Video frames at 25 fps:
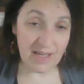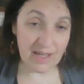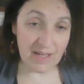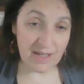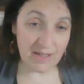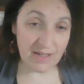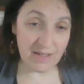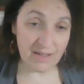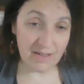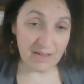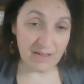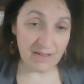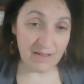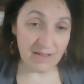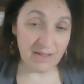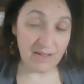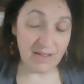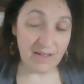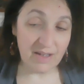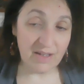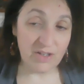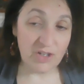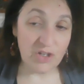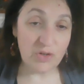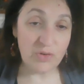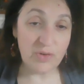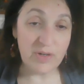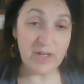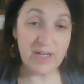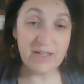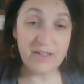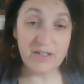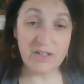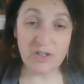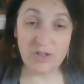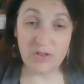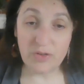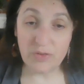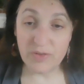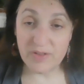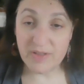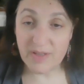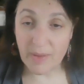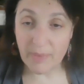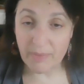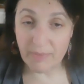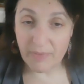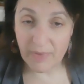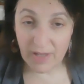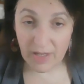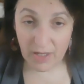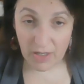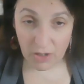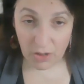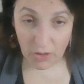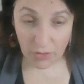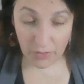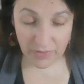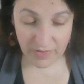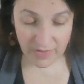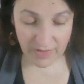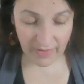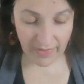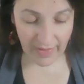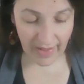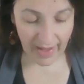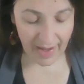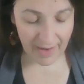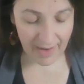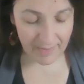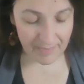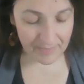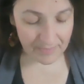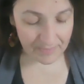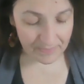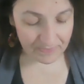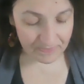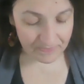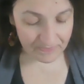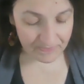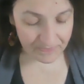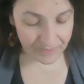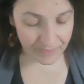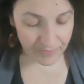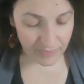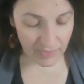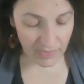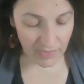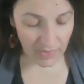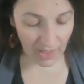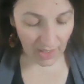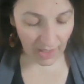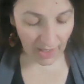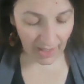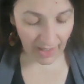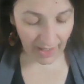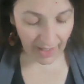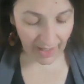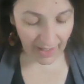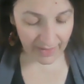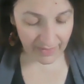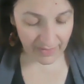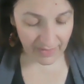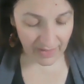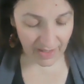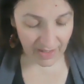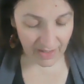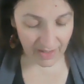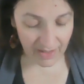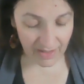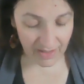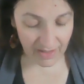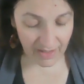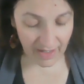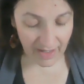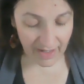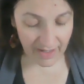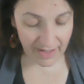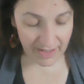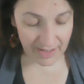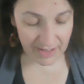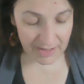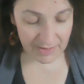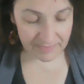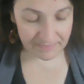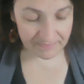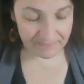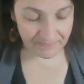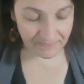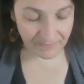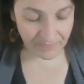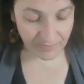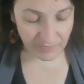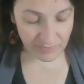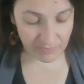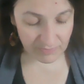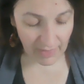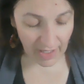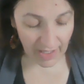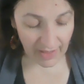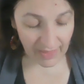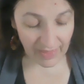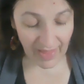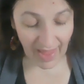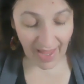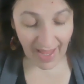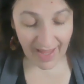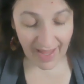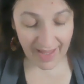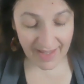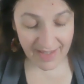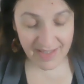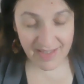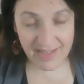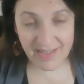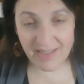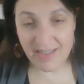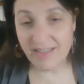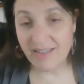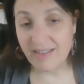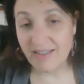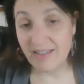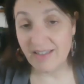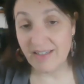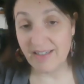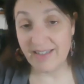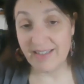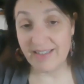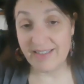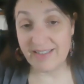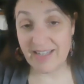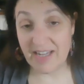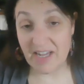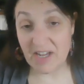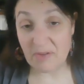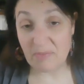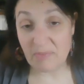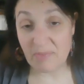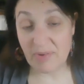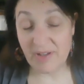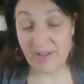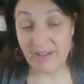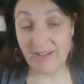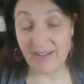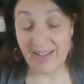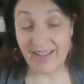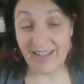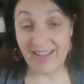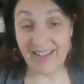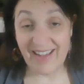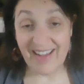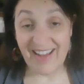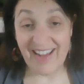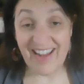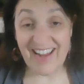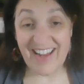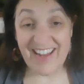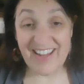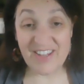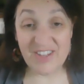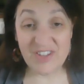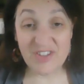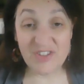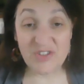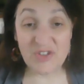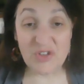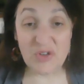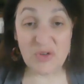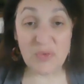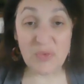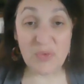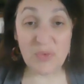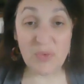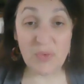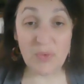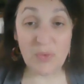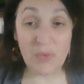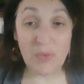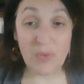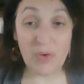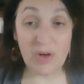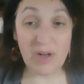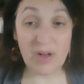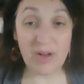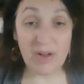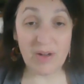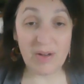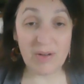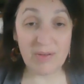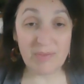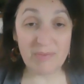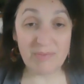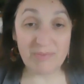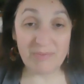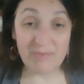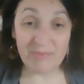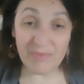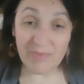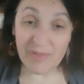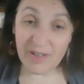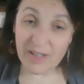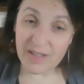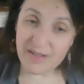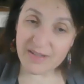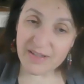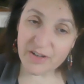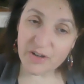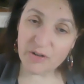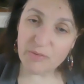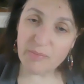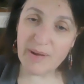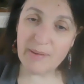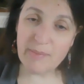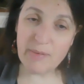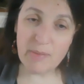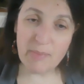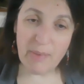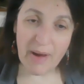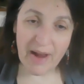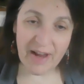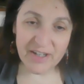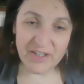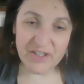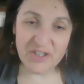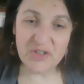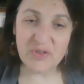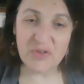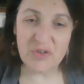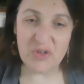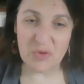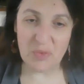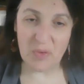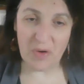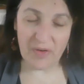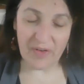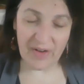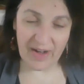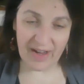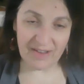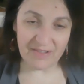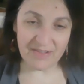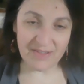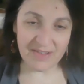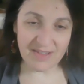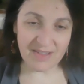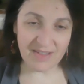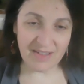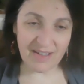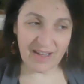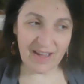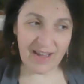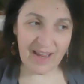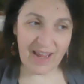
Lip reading: Inc. you need to use something close to that. And then my last tip is to consider maybe buying 2 URLs.